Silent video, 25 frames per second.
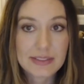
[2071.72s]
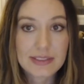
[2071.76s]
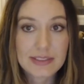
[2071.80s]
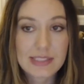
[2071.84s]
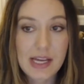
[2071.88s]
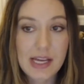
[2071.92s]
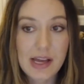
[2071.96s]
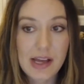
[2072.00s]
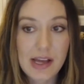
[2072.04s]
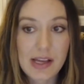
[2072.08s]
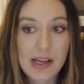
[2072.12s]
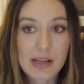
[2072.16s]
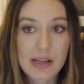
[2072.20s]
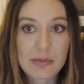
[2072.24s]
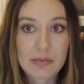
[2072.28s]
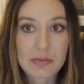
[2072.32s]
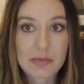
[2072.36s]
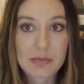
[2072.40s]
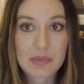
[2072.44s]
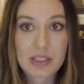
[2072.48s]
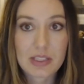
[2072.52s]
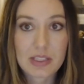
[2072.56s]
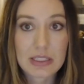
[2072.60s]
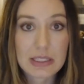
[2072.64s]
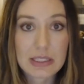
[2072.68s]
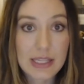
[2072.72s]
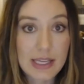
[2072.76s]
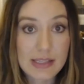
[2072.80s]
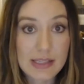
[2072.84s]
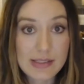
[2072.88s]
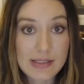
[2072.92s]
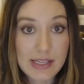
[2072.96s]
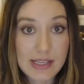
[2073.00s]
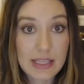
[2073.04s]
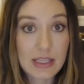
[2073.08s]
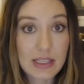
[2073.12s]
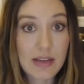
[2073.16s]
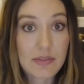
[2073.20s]
The
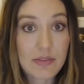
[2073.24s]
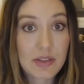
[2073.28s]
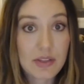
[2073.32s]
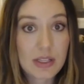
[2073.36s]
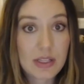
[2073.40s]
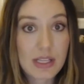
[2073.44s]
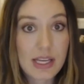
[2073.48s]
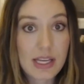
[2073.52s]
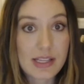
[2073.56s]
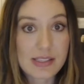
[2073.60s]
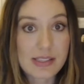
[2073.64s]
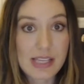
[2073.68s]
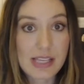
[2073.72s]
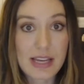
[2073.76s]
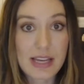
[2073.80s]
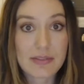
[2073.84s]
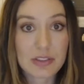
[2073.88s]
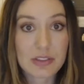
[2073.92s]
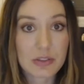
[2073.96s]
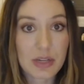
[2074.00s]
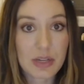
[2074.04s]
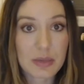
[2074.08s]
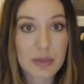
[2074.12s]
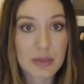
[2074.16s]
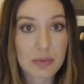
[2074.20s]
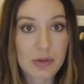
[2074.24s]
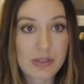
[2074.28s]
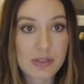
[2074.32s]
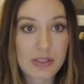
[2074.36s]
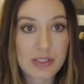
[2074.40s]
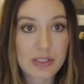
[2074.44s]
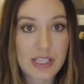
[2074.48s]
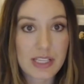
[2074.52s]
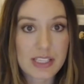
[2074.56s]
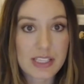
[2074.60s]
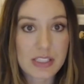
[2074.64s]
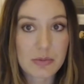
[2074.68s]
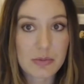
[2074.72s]
cleanse, I love the cleanse. I have a great
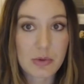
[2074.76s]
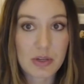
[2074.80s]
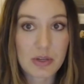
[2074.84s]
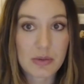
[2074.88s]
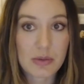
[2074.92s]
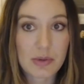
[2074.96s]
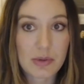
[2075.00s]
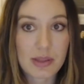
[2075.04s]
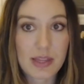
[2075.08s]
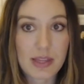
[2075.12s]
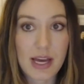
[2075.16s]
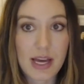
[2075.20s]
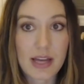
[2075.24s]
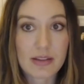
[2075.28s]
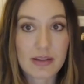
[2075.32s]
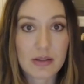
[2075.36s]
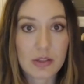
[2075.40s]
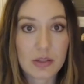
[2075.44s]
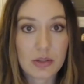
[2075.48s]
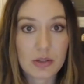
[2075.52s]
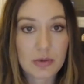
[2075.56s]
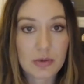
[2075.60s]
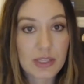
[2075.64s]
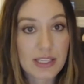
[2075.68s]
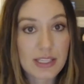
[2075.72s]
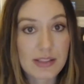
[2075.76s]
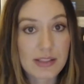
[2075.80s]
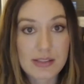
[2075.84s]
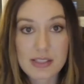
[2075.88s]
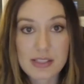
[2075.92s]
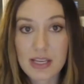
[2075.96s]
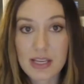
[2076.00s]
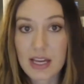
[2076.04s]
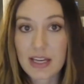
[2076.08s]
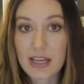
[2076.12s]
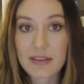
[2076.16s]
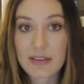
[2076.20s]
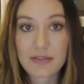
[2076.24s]
personal testimony with that. The greens,
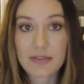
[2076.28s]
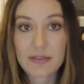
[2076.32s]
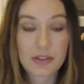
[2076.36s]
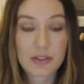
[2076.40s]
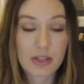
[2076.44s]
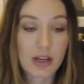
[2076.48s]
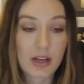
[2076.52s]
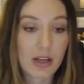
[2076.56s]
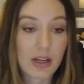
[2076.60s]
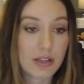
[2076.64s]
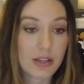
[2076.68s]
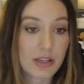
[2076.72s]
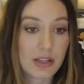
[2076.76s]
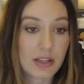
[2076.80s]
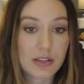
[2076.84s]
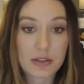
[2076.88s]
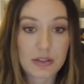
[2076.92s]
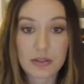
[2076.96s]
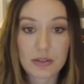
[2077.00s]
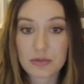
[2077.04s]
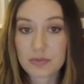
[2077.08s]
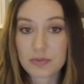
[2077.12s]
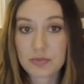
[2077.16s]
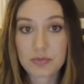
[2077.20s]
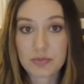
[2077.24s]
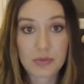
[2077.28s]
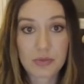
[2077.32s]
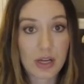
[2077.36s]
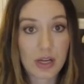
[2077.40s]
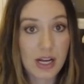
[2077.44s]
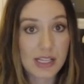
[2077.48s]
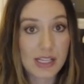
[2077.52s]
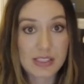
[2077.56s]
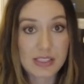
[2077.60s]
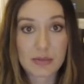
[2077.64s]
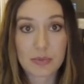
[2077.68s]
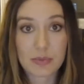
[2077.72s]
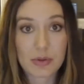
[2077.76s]
I have another
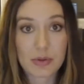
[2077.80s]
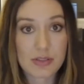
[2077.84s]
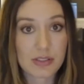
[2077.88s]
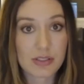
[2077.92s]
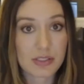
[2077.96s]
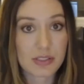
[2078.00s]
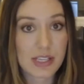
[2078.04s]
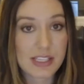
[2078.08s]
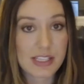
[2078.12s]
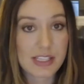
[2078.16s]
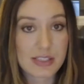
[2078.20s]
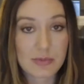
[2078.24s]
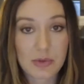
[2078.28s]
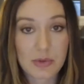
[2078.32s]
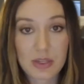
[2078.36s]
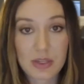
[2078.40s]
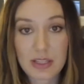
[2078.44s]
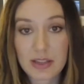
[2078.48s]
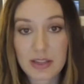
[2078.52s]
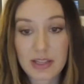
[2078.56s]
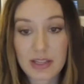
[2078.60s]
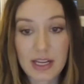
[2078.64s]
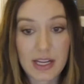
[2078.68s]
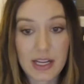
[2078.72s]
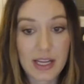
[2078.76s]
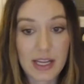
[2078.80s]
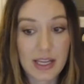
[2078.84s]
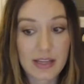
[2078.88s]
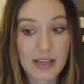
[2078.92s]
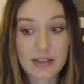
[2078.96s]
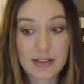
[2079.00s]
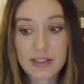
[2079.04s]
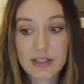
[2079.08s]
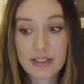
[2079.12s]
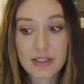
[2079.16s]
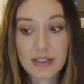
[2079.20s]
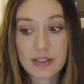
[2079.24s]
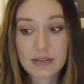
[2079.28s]
awesome personal testimony that
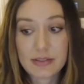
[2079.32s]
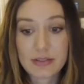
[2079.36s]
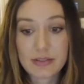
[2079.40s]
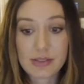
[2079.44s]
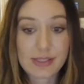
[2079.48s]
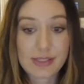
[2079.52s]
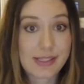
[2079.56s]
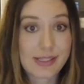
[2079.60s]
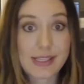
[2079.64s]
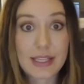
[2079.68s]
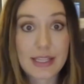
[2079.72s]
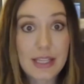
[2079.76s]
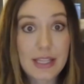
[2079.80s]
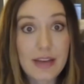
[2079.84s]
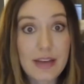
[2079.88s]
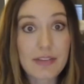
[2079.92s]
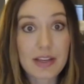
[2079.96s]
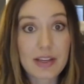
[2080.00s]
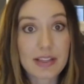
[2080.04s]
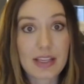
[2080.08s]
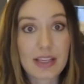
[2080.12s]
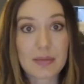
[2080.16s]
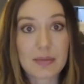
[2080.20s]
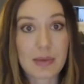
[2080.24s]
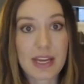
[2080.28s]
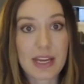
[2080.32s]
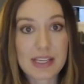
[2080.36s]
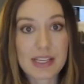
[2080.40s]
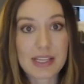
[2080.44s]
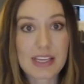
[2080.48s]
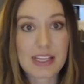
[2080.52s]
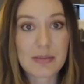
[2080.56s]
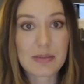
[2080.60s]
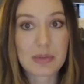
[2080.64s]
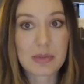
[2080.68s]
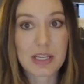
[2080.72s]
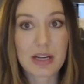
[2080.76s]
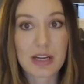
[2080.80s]
just because I love it, like my
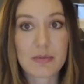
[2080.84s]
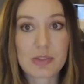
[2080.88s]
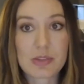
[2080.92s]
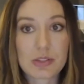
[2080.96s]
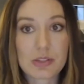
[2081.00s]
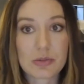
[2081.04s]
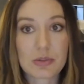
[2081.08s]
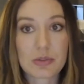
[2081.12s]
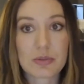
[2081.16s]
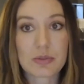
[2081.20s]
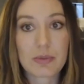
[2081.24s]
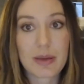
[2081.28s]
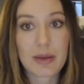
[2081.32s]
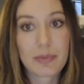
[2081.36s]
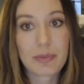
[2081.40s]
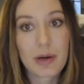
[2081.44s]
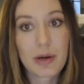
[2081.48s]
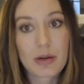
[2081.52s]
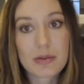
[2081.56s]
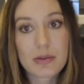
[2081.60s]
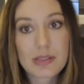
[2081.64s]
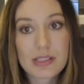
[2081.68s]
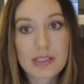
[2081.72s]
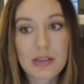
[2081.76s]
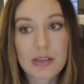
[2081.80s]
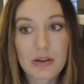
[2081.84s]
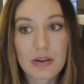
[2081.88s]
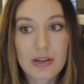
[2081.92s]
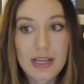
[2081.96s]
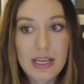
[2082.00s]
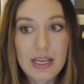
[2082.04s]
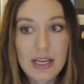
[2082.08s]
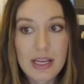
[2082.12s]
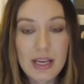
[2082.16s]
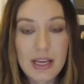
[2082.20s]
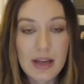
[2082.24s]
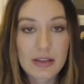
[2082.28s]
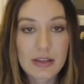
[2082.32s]
excitement comes through with my posts. So
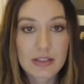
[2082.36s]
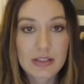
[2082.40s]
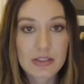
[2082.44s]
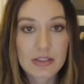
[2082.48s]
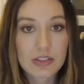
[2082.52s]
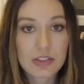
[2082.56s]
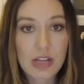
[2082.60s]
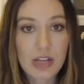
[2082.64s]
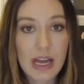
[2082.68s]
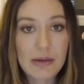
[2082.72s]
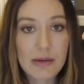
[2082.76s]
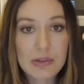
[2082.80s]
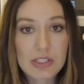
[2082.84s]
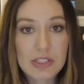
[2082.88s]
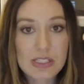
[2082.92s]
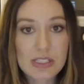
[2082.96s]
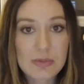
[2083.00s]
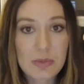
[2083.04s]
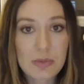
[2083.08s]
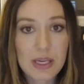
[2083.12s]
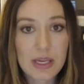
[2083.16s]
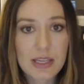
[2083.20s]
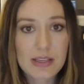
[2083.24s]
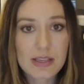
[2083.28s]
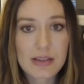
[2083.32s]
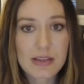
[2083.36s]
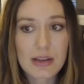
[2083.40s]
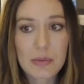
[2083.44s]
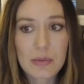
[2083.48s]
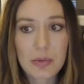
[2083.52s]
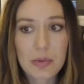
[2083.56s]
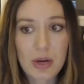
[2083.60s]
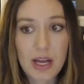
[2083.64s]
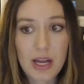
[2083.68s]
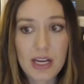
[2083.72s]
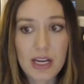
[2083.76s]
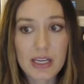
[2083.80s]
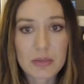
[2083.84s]
I would just pick a
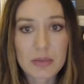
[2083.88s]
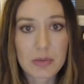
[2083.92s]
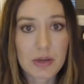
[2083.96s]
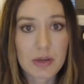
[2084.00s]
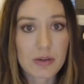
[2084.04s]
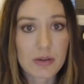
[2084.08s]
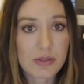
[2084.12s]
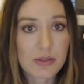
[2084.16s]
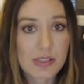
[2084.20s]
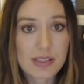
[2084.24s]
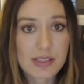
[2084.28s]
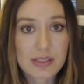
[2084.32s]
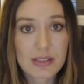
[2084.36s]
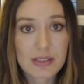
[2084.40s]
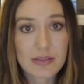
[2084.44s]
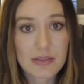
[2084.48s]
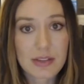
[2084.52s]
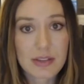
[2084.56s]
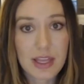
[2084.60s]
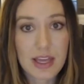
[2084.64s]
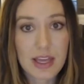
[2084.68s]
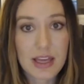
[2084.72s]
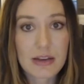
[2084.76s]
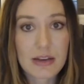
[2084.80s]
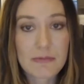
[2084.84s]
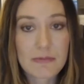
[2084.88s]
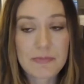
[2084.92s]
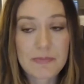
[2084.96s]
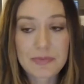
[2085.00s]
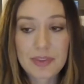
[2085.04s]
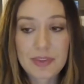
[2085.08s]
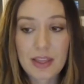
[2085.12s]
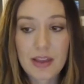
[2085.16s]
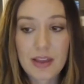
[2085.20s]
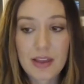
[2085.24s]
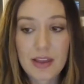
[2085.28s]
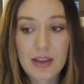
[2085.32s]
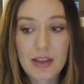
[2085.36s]
product post and
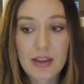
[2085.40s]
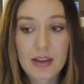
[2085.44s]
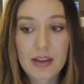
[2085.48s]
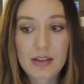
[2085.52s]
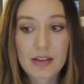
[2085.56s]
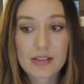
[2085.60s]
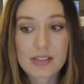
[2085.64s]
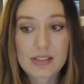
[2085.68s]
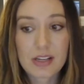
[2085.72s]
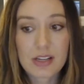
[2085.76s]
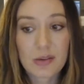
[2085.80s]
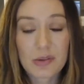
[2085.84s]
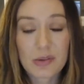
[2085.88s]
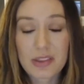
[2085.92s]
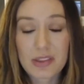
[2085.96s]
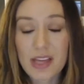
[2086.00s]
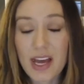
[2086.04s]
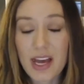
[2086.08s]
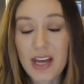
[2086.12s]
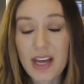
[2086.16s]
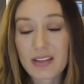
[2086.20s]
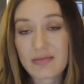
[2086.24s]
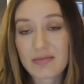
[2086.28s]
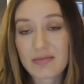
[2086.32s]
start with that.